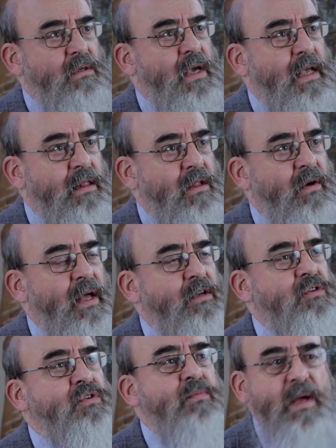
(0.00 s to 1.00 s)
Hitler
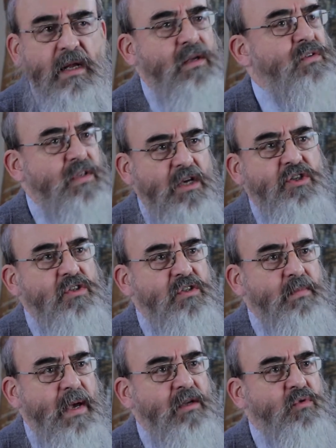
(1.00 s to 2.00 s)
had too many
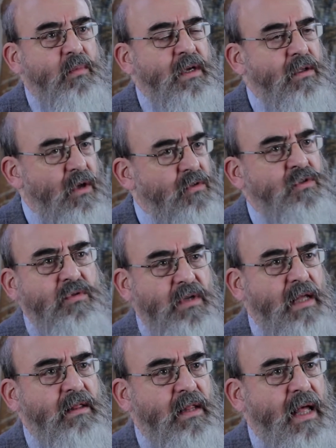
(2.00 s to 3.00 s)
concessions made to him. He'd got
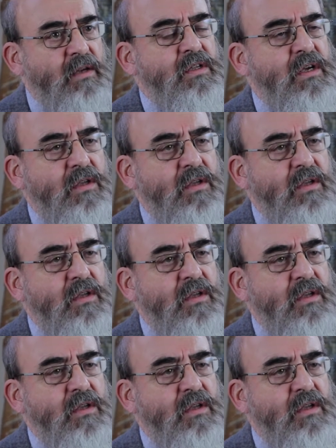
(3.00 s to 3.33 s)
Sudetenland, he